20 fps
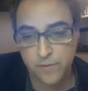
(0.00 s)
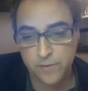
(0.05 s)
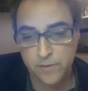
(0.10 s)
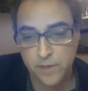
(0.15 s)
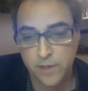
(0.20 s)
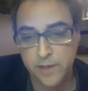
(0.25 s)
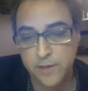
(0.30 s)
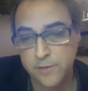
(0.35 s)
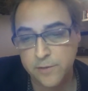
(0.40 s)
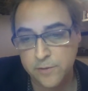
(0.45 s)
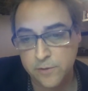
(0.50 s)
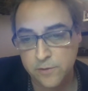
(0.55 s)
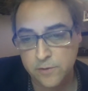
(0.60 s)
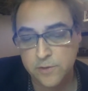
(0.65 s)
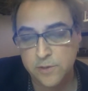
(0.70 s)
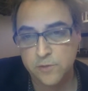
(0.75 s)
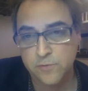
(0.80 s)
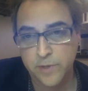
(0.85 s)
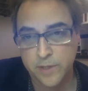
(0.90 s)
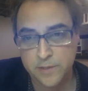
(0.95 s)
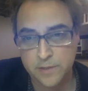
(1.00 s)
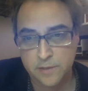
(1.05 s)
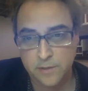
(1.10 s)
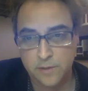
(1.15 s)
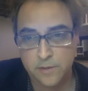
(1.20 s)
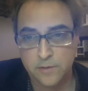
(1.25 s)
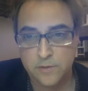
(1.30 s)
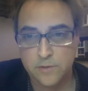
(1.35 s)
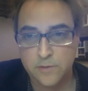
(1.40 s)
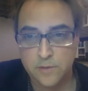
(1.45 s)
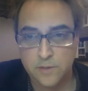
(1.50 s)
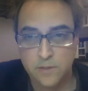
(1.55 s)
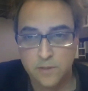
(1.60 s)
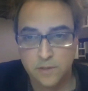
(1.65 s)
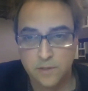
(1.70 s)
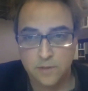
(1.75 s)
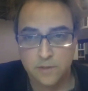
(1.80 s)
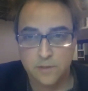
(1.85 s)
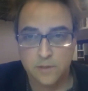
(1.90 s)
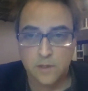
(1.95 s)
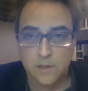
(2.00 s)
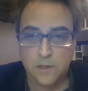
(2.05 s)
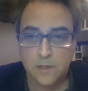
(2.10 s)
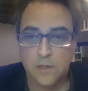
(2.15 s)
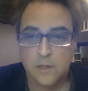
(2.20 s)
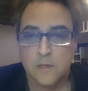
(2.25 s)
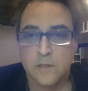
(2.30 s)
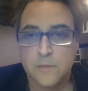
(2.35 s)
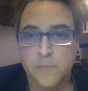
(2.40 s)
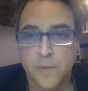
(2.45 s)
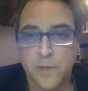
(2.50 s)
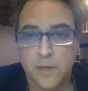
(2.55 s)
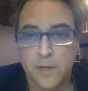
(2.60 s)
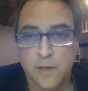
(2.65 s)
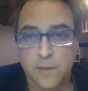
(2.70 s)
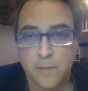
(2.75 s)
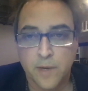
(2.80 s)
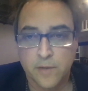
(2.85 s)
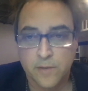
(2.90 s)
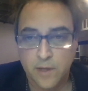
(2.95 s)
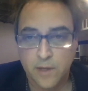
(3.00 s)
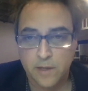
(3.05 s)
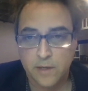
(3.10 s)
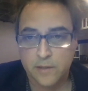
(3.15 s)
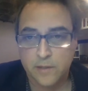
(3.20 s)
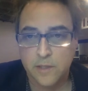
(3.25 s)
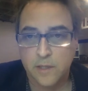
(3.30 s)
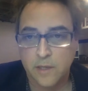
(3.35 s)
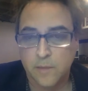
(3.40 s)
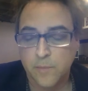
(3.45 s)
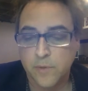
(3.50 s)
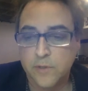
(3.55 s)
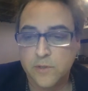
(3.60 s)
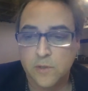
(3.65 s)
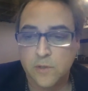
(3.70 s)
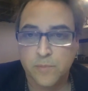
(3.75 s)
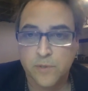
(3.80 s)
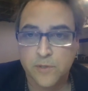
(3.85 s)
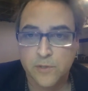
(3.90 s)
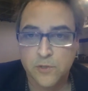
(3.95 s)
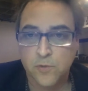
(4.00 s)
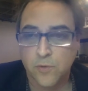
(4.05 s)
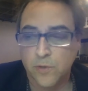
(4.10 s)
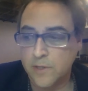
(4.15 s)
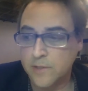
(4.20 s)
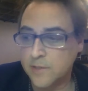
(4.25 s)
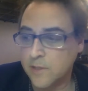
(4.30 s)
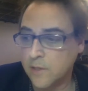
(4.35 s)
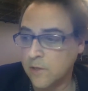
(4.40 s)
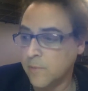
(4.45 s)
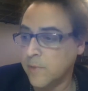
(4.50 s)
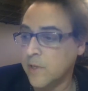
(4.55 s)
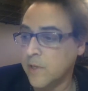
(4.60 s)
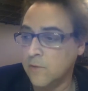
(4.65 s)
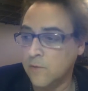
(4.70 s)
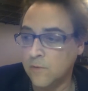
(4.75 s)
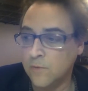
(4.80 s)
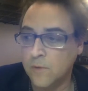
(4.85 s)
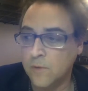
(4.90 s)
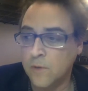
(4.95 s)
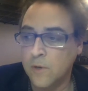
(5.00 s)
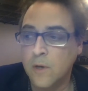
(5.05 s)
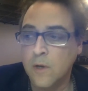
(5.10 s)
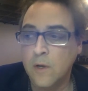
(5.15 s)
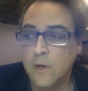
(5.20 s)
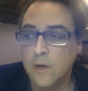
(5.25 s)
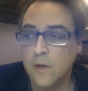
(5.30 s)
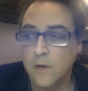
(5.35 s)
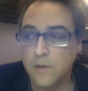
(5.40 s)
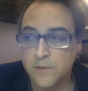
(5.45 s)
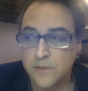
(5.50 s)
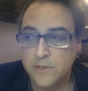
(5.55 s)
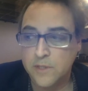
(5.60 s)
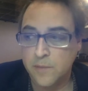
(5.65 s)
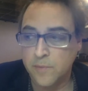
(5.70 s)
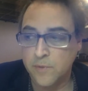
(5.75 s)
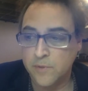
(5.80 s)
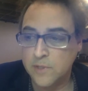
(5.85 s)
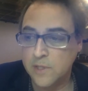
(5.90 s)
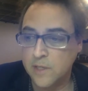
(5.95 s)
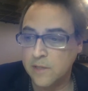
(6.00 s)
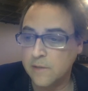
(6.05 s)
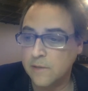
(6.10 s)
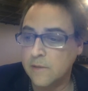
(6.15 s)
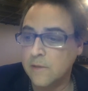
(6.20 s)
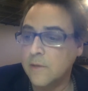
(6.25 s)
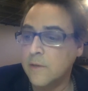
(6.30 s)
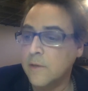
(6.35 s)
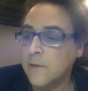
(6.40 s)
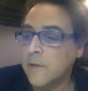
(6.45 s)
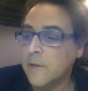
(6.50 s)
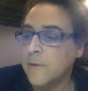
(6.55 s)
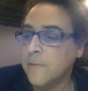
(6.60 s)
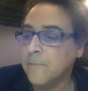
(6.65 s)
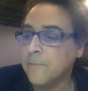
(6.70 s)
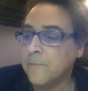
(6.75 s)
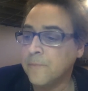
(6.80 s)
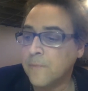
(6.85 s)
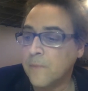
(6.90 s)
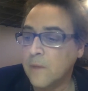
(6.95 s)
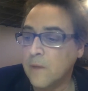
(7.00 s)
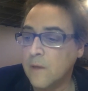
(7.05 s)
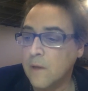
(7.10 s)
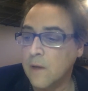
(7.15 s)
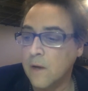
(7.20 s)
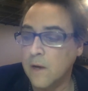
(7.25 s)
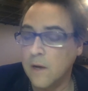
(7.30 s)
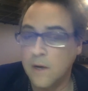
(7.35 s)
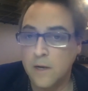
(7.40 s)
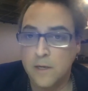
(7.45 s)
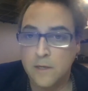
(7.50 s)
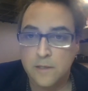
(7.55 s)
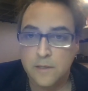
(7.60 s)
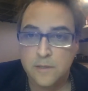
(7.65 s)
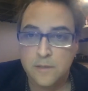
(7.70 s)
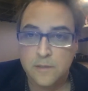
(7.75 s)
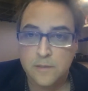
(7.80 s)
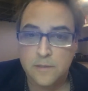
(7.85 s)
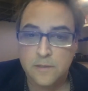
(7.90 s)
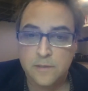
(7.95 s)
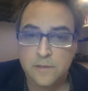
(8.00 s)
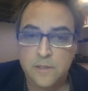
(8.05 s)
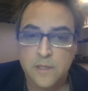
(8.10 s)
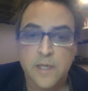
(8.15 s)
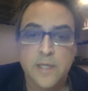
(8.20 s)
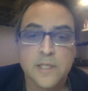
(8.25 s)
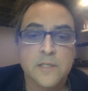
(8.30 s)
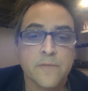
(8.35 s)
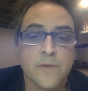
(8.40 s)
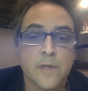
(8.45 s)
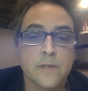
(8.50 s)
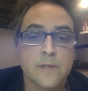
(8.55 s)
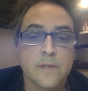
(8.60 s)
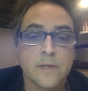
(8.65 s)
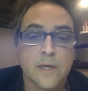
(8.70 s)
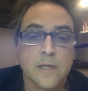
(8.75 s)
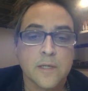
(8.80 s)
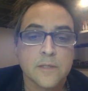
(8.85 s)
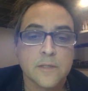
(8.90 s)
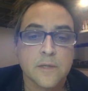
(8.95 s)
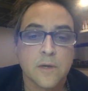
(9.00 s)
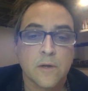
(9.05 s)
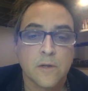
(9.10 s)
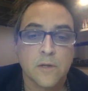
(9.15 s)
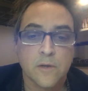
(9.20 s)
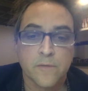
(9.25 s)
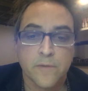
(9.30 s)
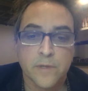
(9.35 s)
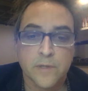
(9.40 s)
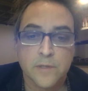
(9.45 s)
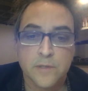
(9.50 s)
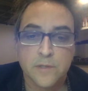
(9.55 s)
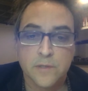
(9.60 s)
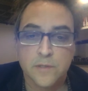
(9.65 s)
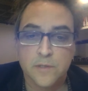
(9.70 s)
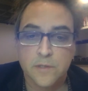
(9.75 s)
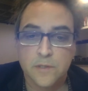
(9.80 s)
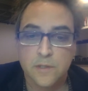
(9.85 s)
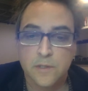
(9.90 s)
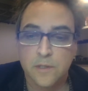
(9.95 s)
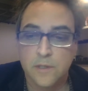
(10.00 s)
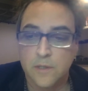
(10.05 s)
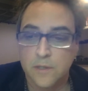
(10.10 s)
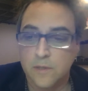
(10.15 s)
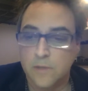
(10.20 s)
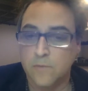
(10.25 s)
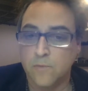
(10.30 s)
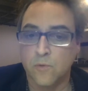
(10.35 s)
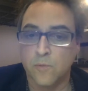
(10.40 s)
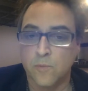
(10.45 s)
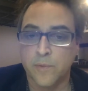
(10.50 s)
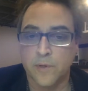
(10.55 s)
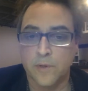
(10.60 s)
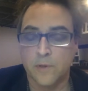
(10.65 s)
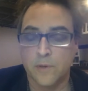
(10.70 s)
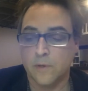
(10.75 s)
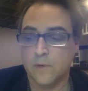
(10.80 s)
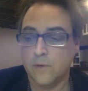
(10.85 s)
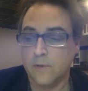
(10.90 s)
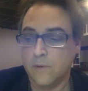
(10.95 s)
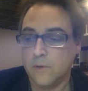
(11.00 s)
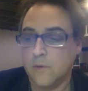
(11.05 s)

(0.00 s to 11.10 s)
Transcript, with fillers: the editors and translators uh, speaking about that exciting book. So please join us. That'll be at noon on December 10th. Uh, today's event, as all our events, uh, will be